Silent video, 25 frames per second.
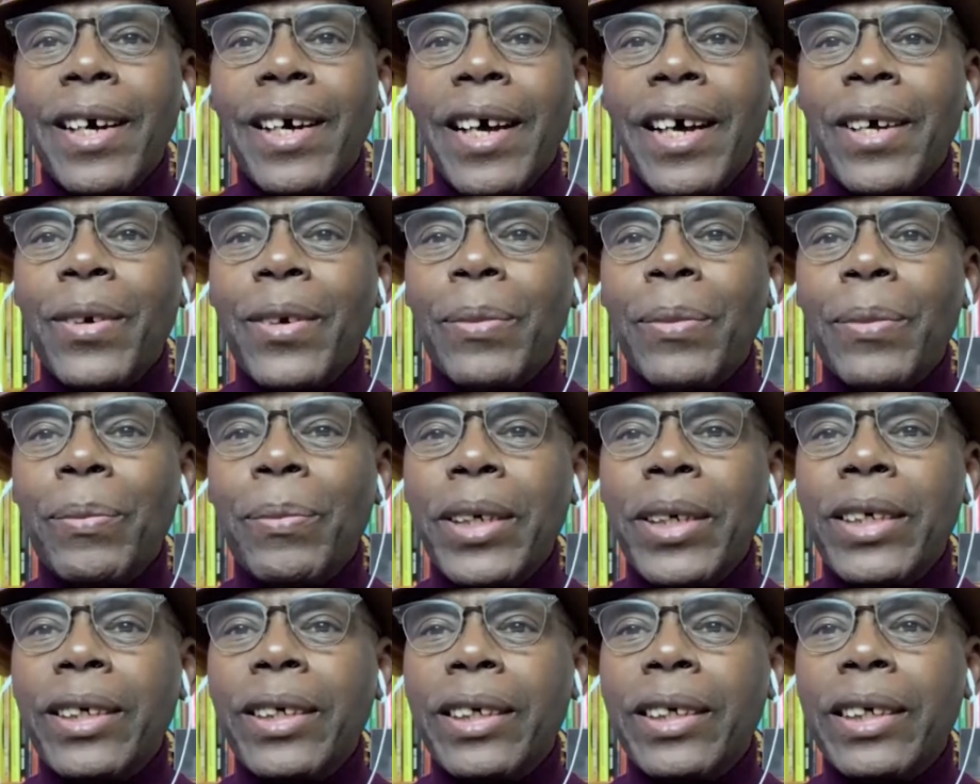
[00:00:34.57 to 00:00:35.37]
I
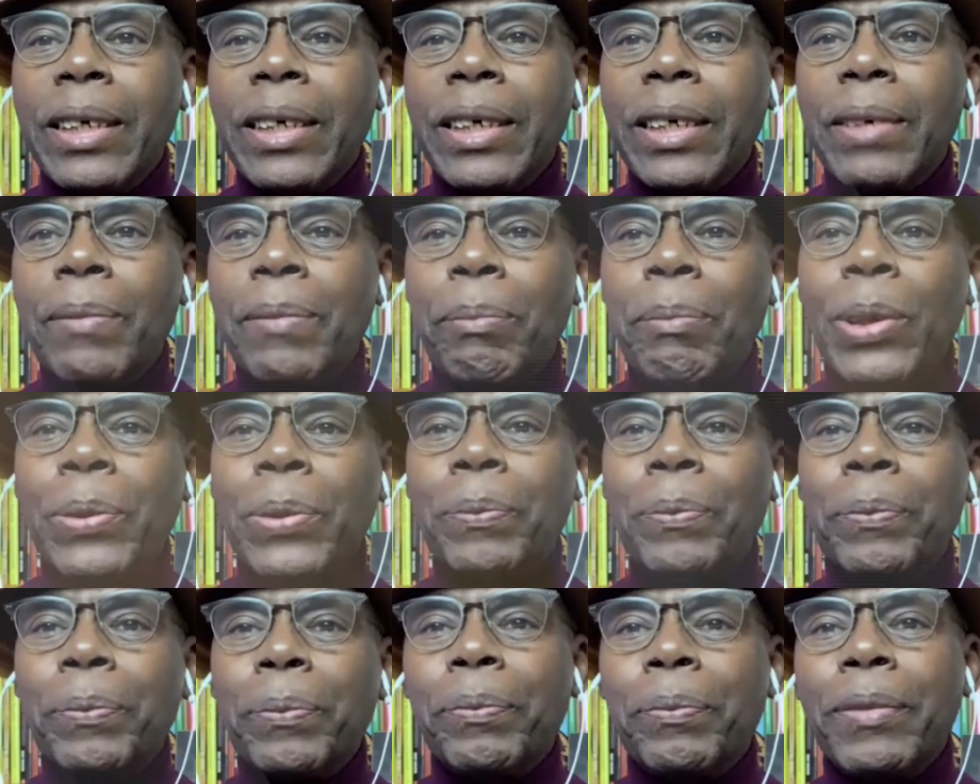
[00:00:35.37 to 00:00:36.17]
remain
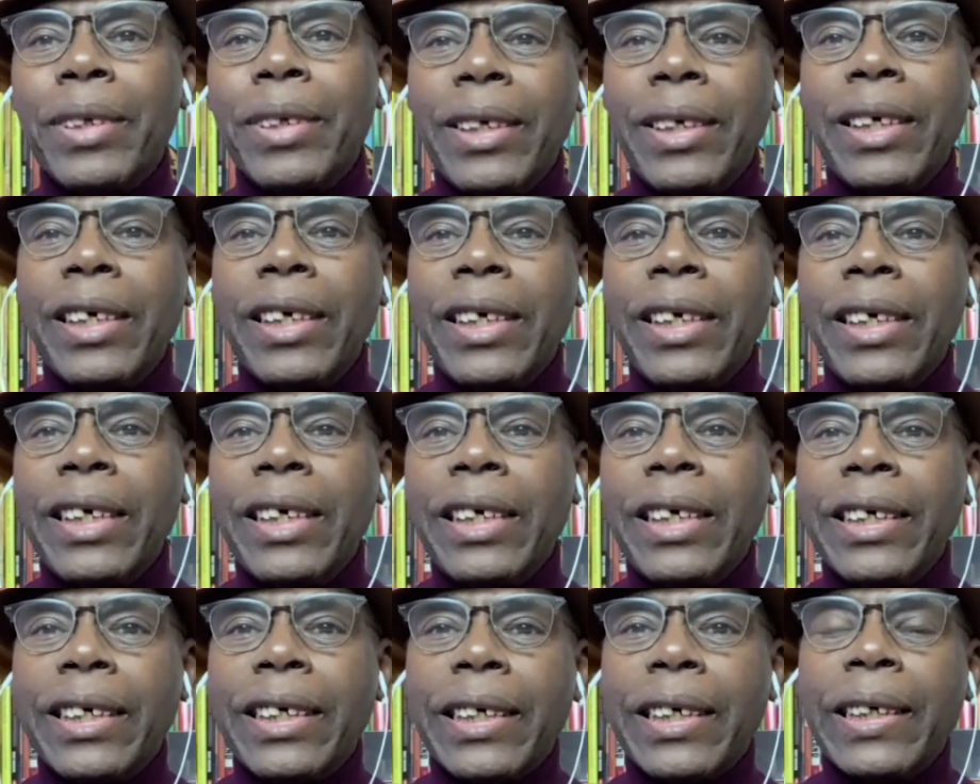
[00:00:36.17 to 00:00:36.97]
simple,
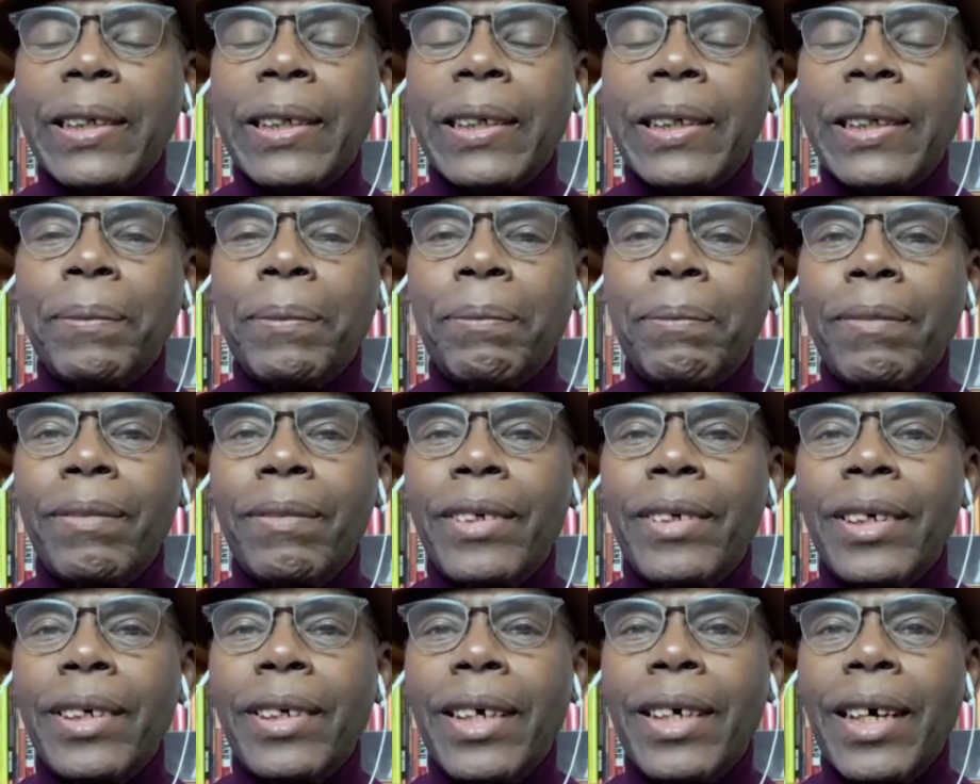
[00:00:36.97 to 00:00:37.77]
easy,
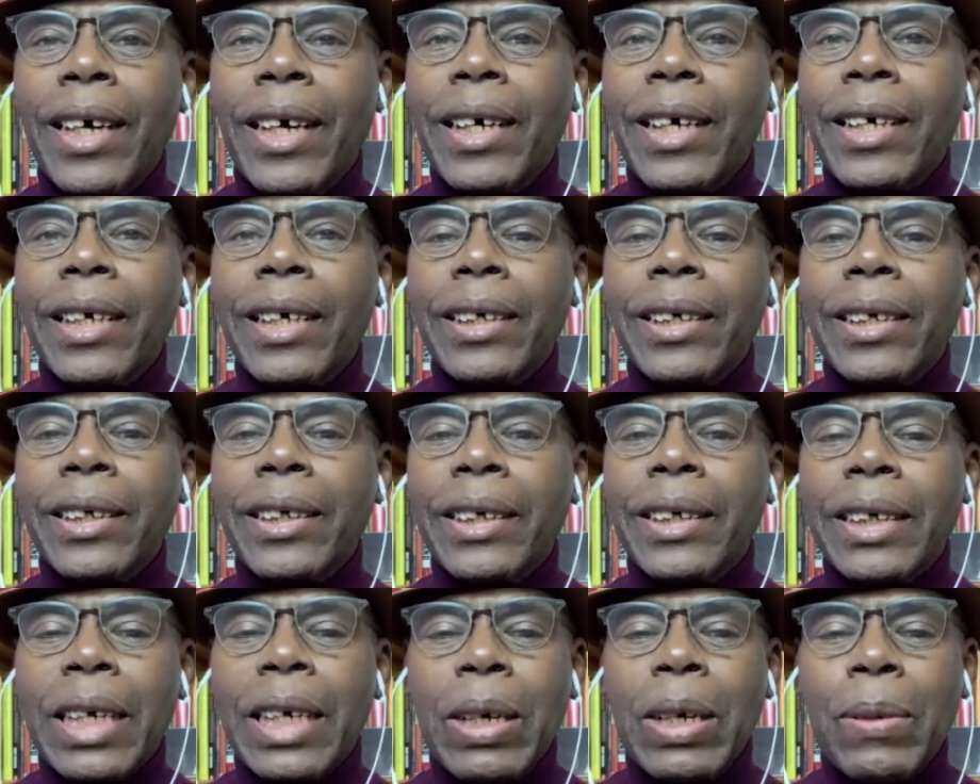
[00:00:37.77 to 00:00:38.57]
and as
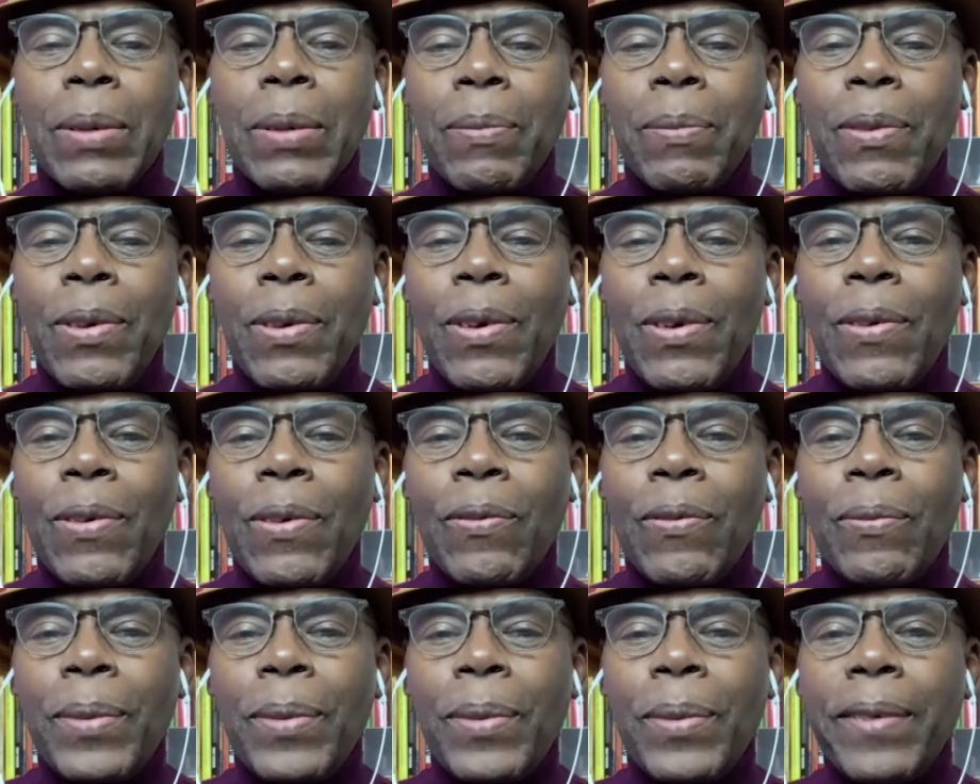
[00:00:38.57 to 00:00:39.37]
some
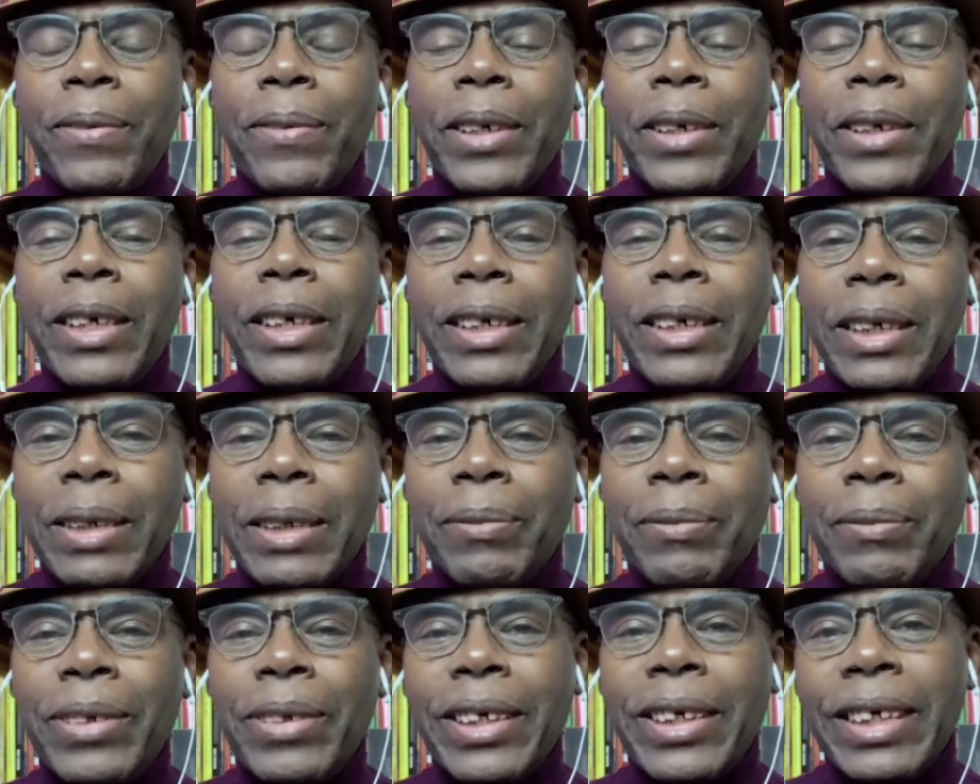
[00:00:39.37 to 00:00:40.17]
of my fans
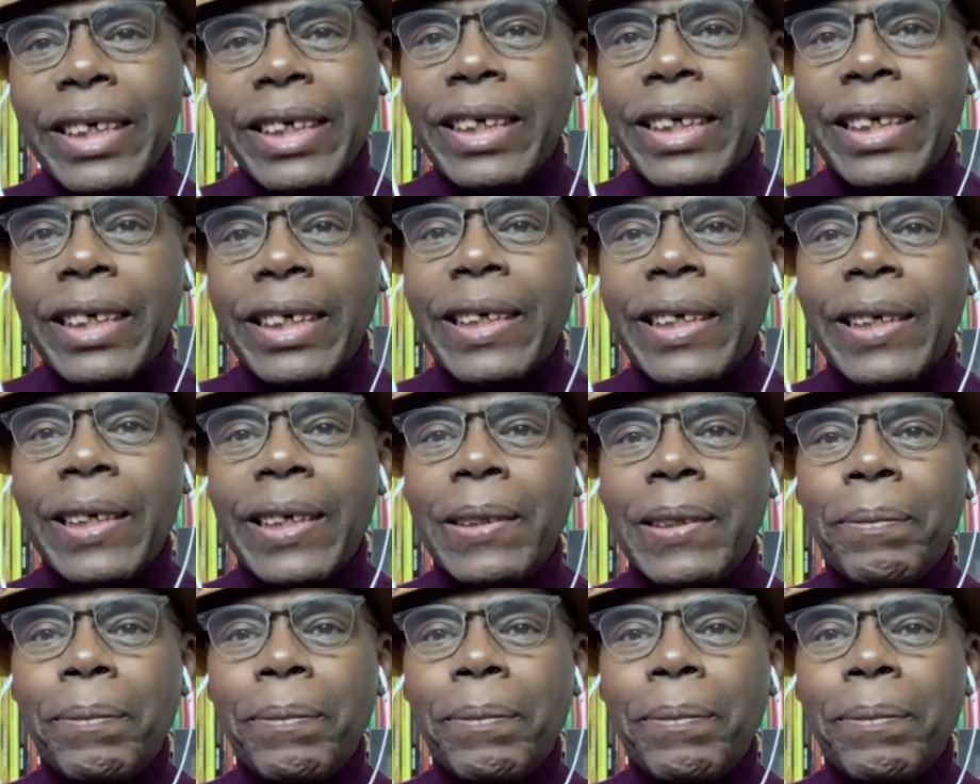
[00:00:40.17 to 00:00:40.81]
have suggested,